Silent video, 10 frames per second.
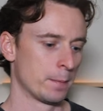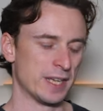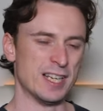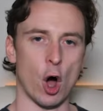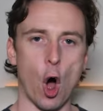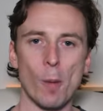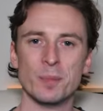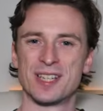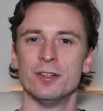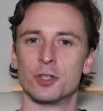He
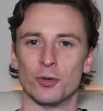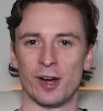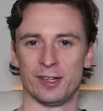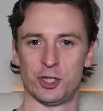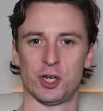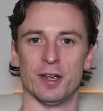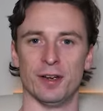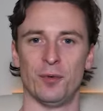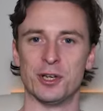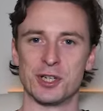hops into range
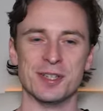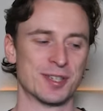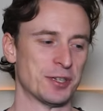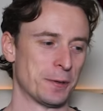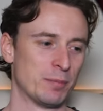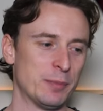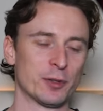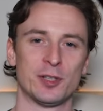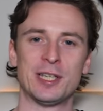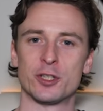here, which is, people
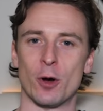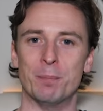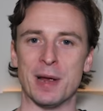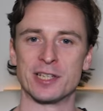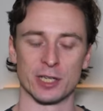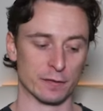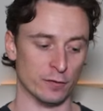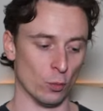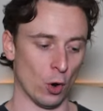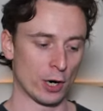think he's got basic
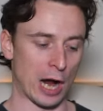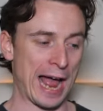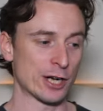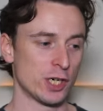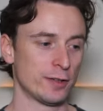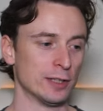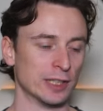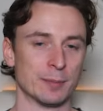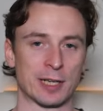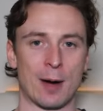footwork. I actually think
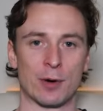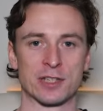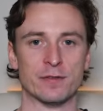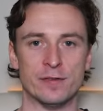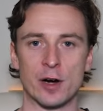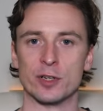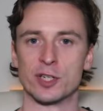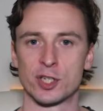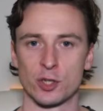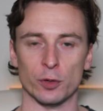Liam Cameron has very
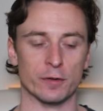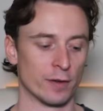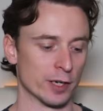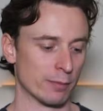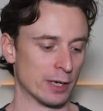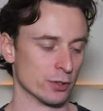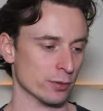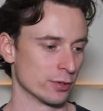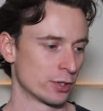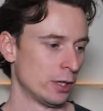solid
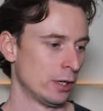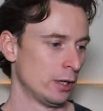fundamentals.